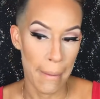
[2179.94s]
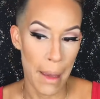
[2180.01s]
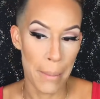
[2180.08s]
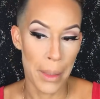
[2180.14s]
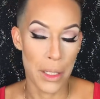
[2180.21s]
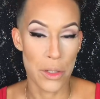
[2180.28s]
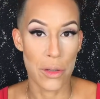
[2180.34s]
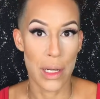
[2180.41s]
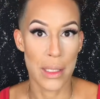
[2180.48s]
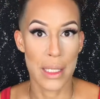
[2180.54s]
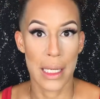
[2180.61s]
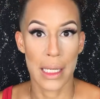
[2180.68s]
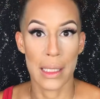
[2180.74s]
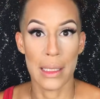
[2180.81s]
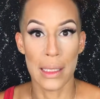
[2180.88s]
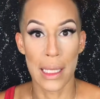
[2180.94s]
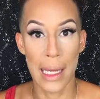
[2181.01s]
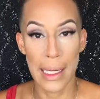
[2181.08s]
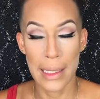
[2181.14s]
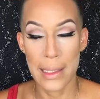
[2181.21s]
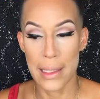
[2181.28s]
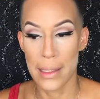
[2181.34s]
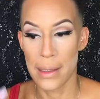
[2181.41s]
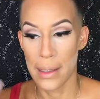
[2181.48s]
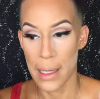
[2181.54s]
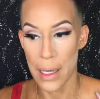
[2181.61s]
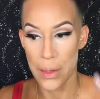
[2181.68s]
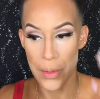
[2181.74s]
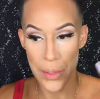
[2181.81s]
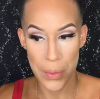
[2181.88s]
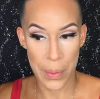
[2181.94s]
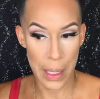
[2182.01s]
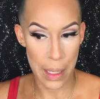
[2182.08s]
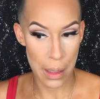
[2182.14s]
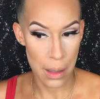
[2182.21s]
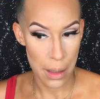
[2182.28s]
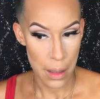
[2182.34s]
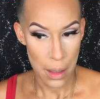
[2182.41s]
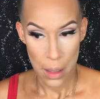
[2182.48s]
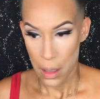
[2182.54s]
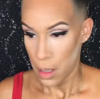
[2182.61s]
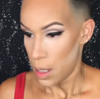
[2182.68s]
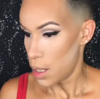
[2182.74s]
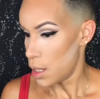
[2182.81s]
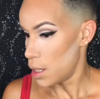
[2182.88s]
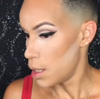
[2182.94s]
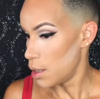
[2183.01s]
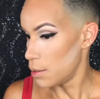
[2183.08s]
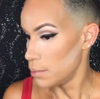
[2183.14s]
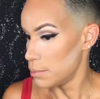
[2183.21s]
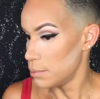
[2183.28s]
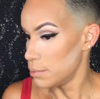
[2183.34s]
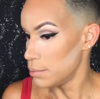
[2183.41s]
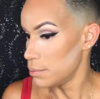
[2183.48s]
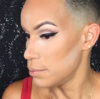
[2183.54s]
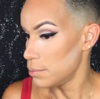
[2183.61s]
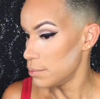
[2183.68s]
I'm gonna try to take it light elsewhere, and